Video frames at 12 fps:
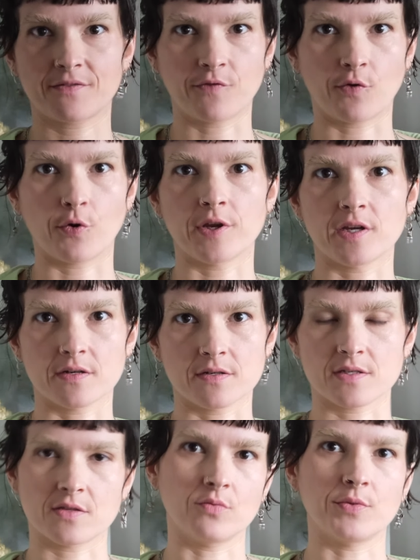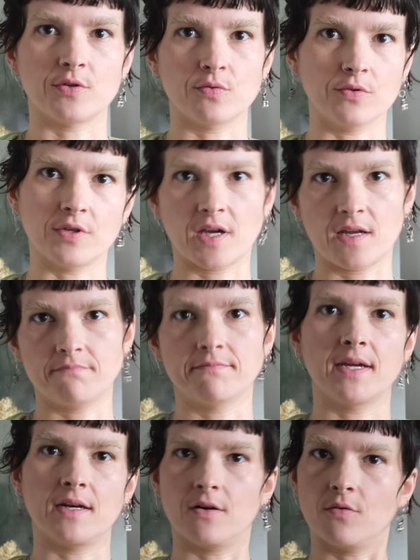4 years, they'll be cool again,
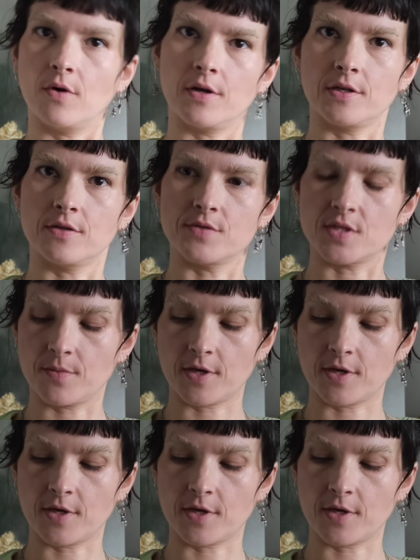and I'll want to use them